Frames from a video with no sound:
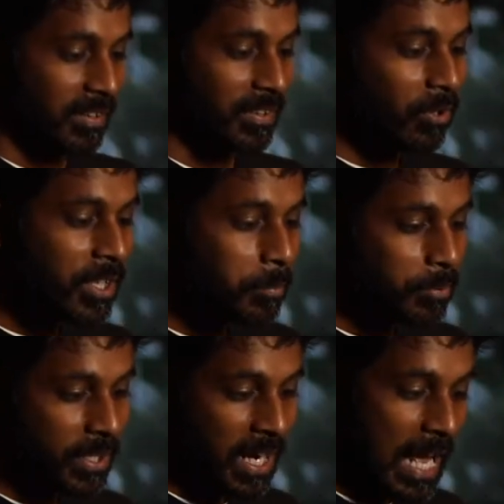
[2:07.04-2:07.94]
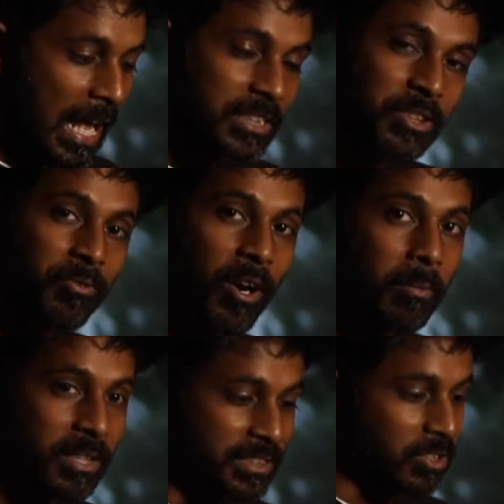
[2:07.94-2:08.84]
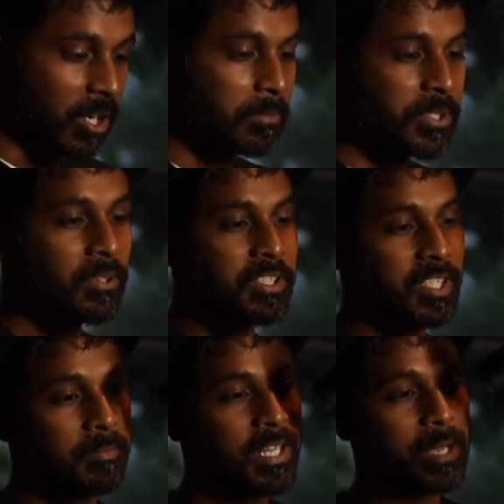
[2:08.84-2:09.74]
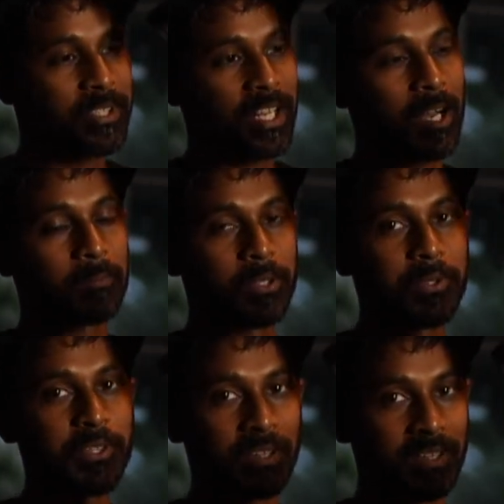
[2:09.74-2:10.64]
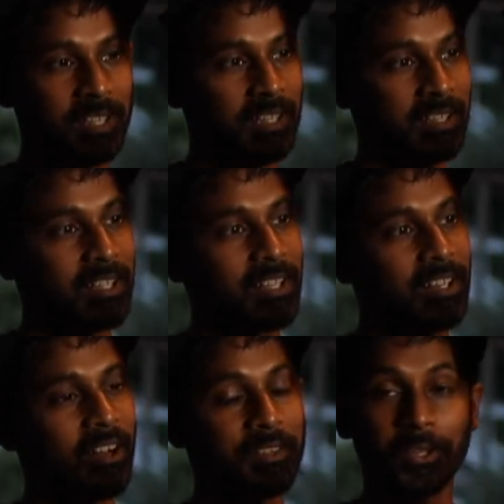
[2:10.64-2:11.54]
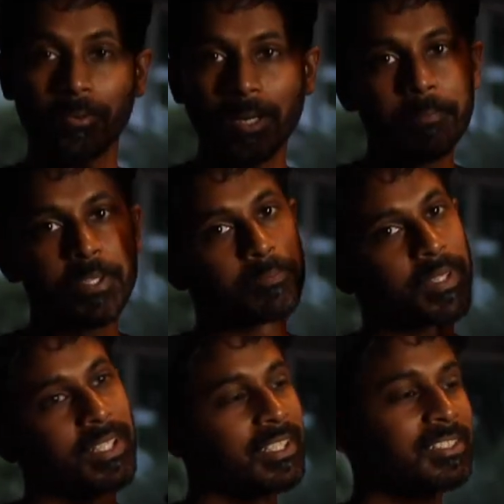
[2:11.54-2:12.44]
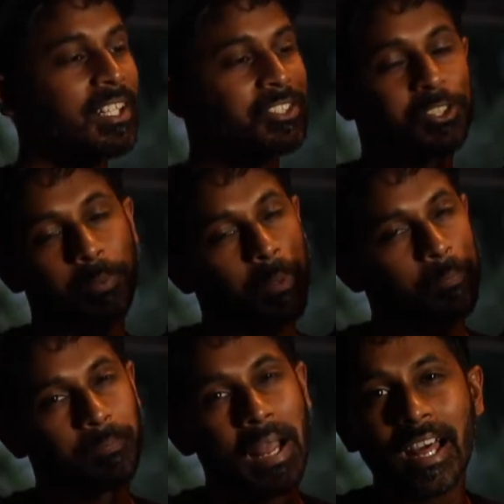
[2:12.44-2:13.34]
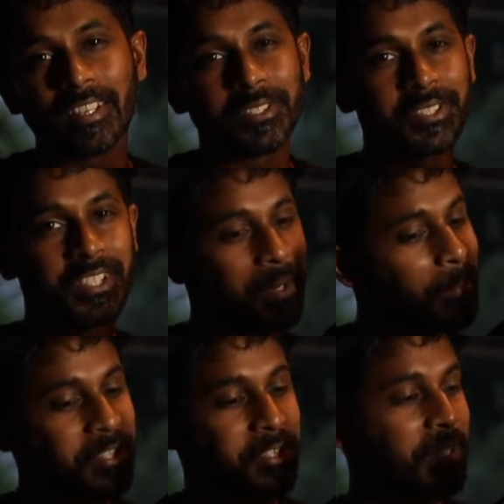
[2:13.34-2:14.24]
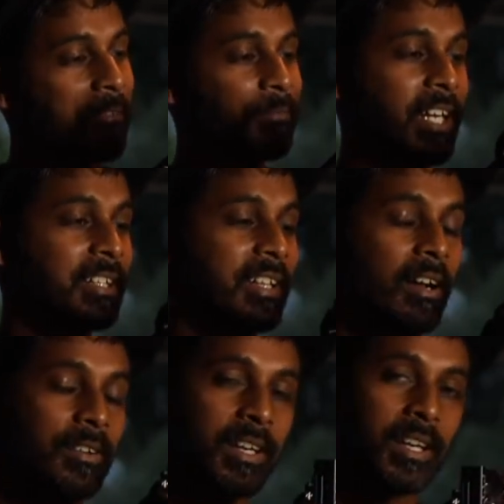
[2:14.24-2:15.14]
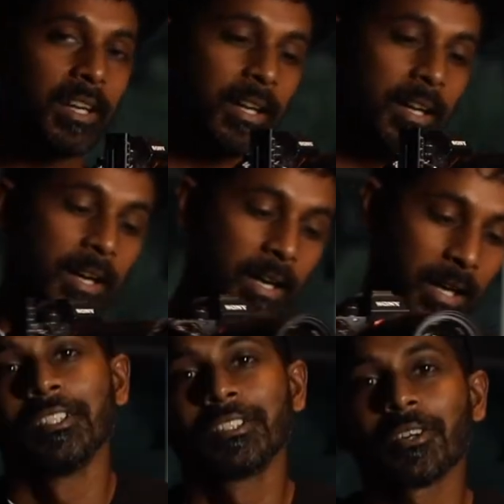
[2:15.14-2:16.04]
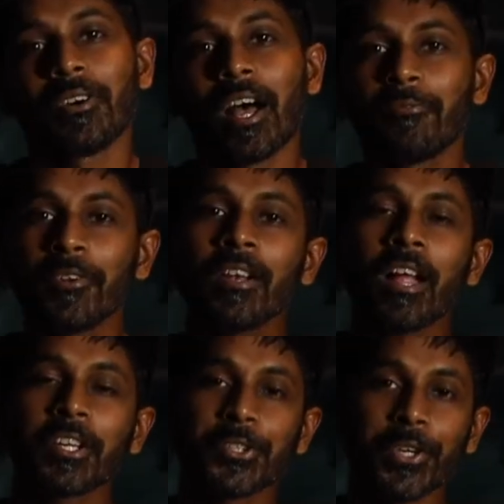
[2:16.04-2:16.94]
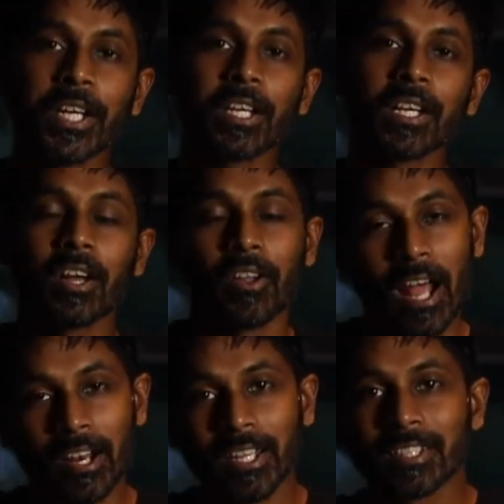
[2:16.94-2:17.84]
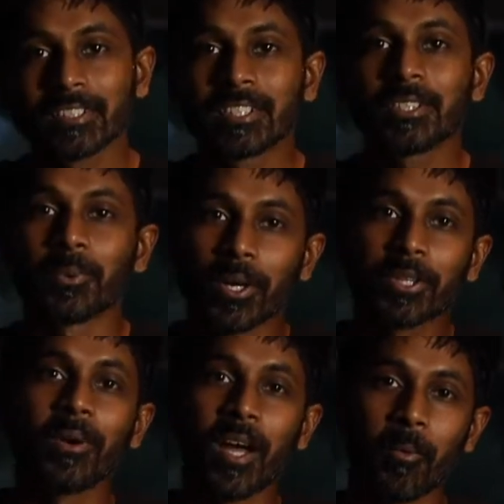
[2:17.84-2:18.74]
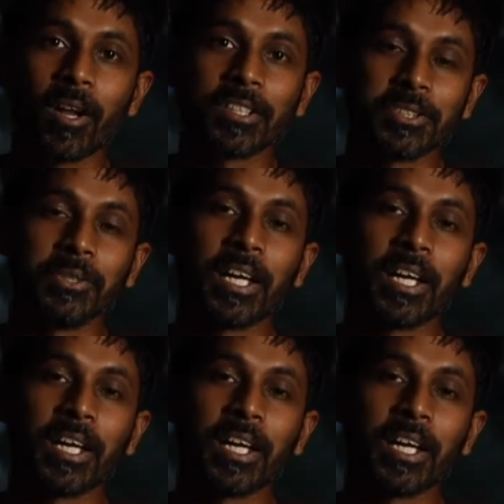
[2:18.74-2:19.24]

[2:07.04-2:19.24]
The only complaint I had so far about these arms, though, is sometimes they come loose on the grips, but it's not super bad, and you just got to make sure you have them tightened down. So I figured out a trick on how to get this thing to work the way I want it to.